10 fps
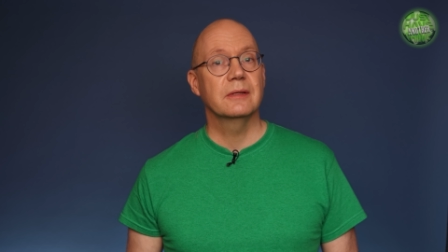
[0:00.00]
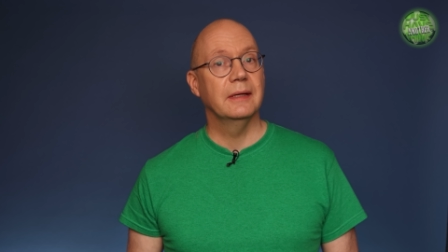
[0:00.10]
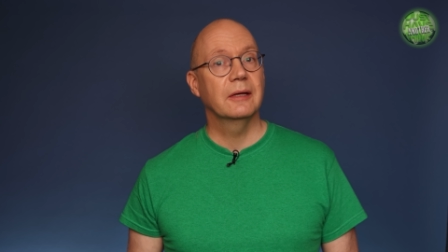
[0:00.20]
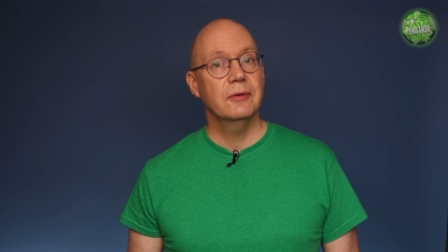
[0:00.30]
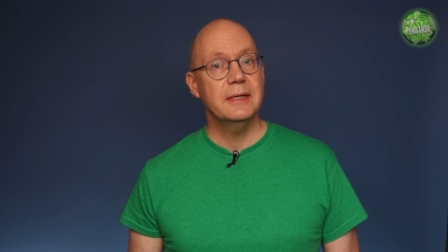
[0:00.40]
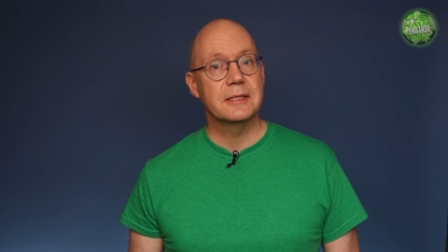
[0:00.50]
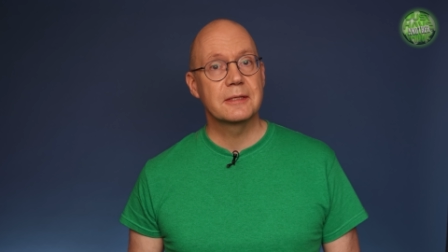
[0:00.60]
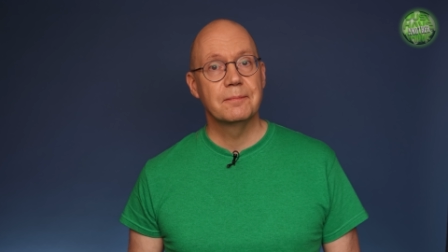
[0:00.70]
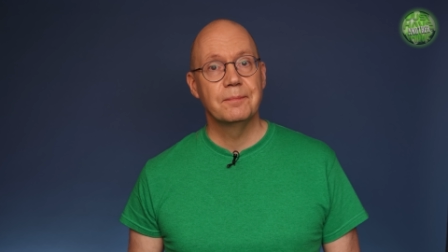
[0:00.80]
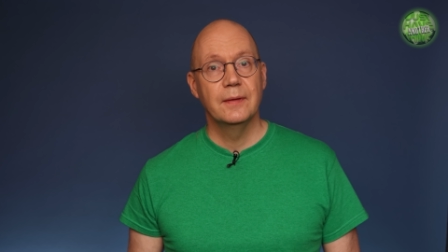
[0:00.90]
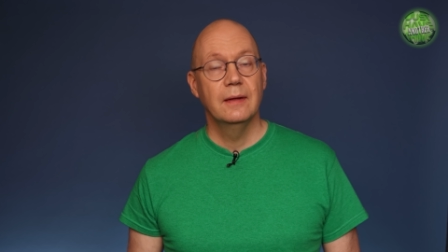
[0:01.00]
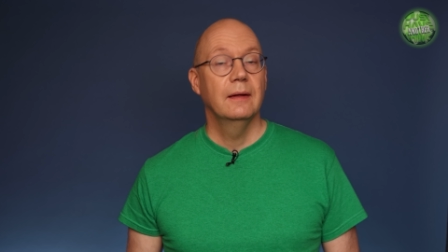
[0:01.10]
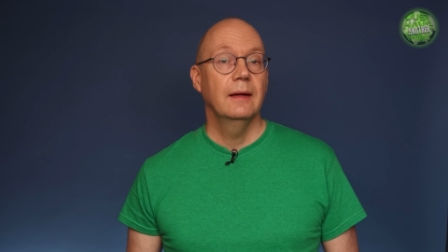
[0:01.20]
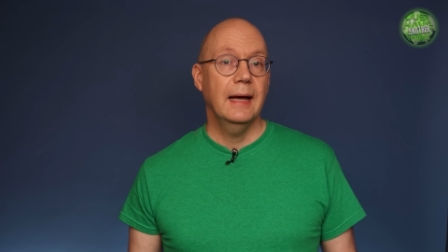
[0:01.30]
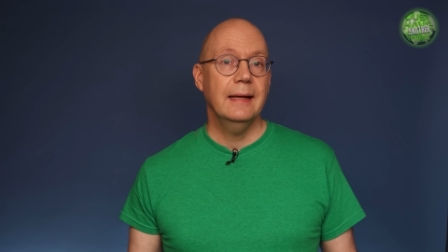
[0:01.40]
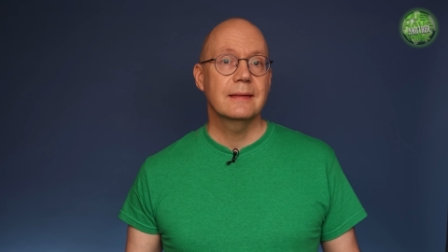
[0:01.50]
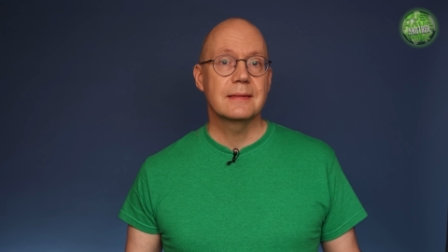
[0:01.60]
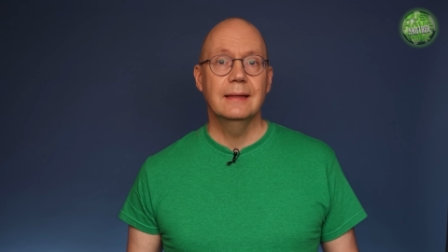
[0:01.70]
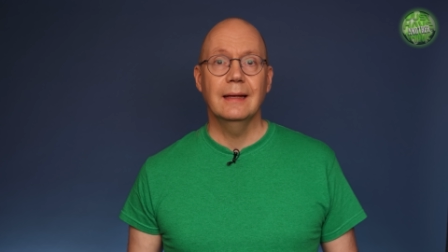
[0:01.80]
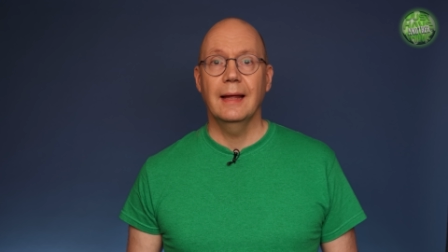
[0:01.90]
increase. And
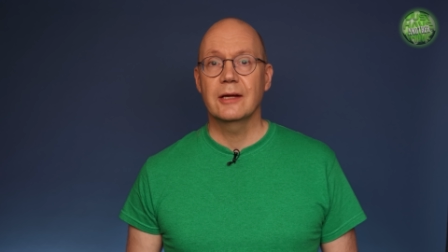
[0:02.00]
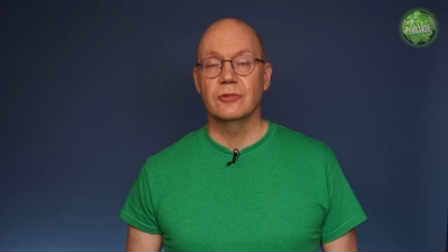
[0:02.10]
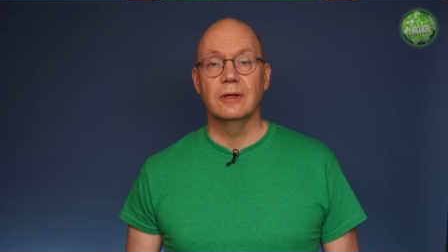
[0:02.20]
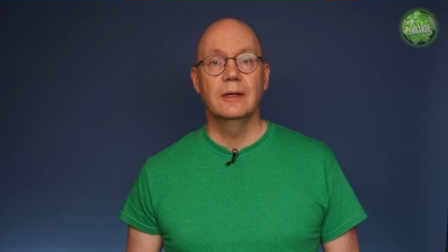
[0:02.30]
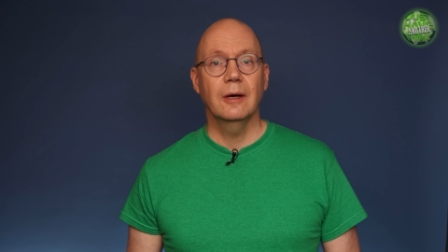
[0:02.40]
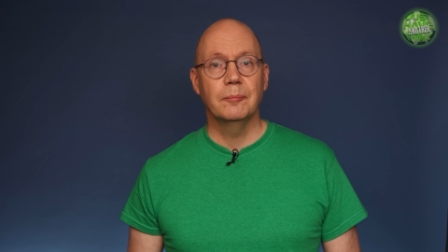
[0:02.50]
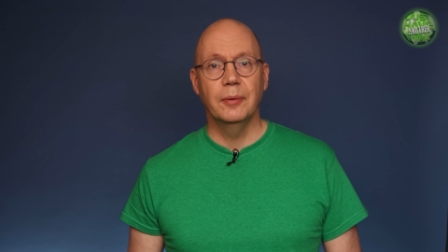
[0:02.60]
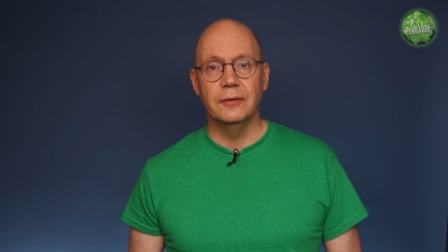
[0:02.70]
as a little extra gut